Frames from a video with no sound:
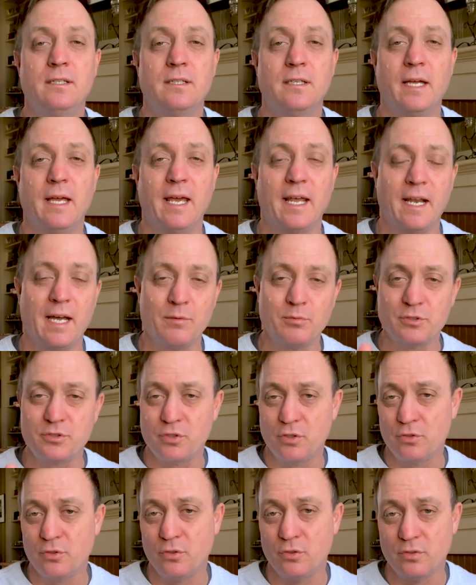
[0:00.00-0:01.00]
And I will
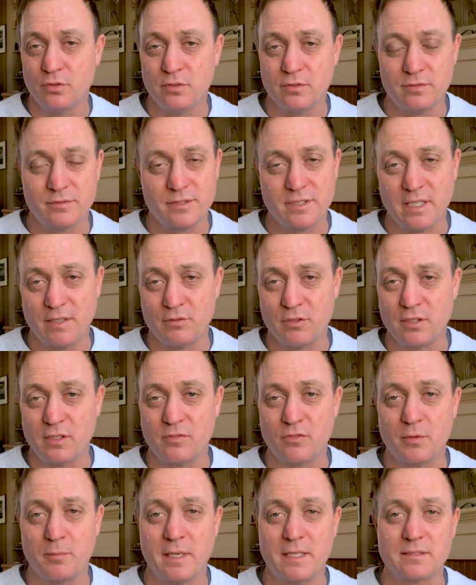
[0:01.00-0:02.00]
show you several of
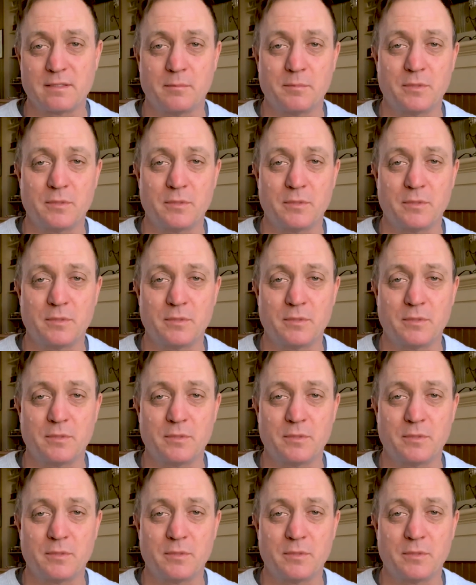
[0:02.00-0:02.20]
them as I'm